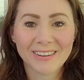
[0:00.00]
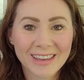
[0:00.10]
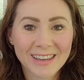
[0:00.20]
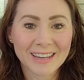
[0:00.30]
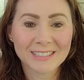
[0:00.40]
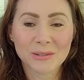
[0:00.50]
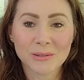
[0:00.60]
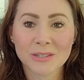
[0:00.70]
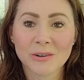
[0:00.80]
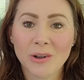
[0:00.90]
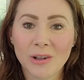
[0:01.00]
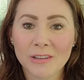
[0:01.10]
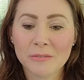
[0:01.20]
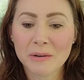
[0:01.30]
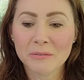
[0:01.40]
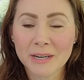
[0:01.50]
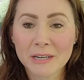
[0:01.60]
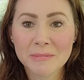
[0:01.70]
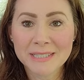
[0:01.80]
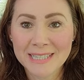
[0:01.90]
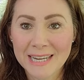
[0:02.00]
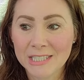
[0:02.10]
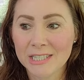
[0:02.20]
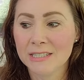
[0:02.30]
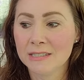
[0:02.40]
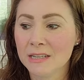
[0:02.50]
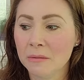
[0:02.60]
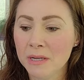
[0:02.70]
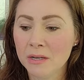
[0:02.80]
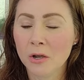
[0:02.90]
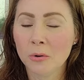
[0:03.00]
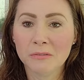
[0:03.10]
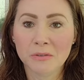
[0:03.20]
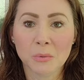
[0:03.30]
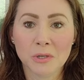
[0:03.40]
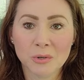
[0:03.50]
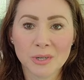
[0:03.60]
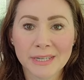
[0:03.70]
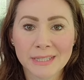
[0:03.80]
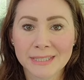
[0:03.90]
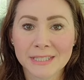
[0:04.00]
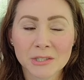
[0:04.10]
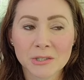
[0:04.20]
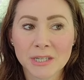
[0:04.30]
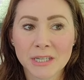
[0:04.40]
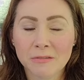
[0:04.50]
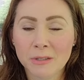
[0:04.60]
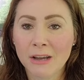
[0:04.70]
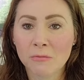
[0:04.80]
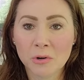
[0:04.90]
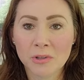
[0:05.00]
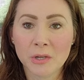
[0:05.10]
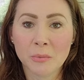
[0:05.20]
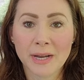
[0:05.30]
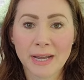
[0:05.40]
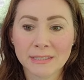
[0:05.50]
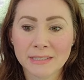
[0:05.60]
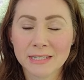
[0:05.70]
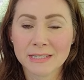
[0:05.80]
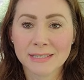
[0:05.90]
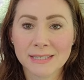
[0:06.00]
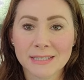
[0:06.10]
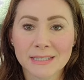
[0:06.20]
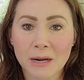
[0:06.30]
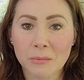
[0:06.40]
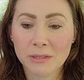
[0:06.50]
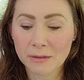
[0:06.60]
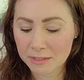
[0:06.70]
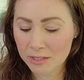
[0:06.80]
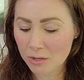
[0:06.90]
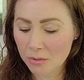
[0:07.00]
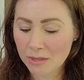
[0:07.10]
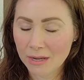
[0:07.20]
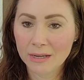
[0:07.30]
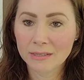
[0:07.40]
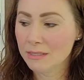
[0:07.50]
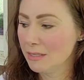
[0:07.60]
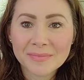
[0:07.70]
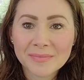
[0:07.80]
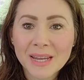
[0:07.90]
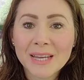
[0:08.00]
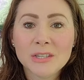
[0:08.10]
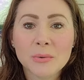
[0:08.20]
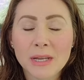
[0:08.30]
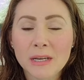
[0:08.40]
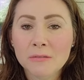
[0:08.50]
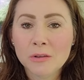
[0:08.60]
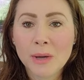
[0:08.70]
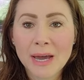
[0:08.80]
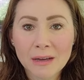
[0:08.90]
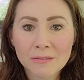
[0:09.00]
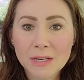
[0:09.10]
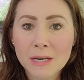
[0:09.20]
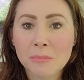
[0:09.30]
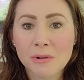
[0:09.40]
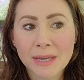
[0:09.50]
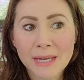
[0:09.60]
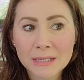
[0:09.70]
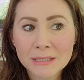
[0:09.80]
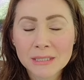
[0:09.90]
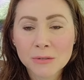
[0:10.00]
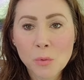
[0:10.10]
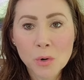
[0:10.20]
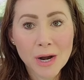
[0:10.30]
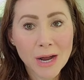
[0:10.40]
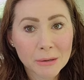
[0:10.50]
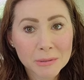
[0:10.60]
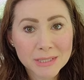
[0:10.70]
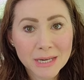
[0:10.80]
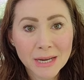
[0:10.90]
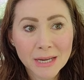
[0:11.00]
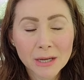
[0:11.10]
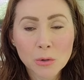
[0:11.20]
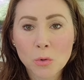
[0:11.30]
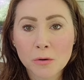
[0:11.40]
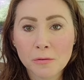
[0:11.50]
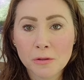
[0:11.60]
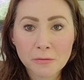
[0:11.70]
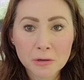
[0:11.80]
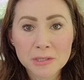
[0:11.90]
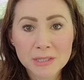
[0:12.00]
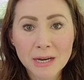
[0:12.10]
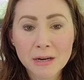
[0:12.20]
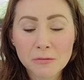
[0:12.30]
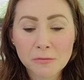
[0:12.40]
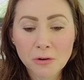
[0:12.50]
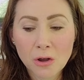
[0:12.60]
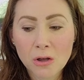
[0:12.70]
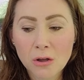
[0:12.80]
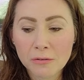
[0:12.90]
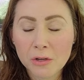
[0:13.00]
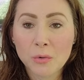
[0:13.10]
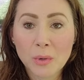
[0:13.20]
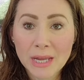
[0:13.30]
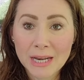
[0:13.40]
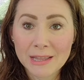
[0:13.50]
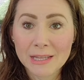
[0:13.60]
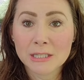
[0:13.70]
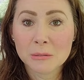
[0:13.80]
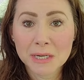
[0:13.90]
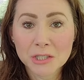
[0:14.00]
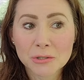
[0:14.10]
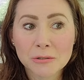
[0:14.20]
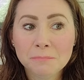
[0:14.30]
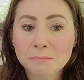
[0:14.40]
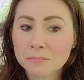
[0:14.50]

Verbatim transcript: okay guys, those are all of my recommendations. Let me know if you agree, disagree, if you have more that you would add to this list. I would love to know that. Do any of you have any plans for Hobbit Day or for the first day of fall? Are you doing anything special?